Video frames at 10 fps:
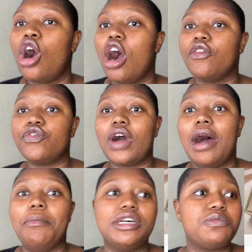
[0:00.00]
of
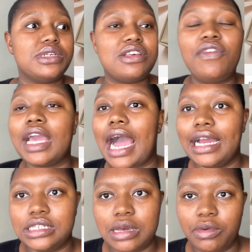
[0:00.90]
um, a specific
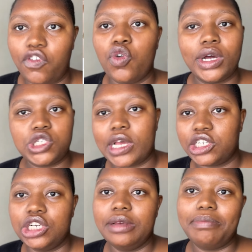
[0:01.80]
item if you want to
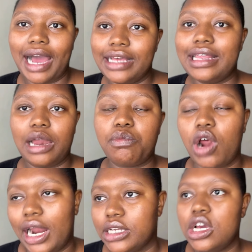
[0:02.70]
actually buy that
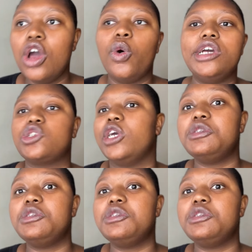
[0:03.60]
product, or it's going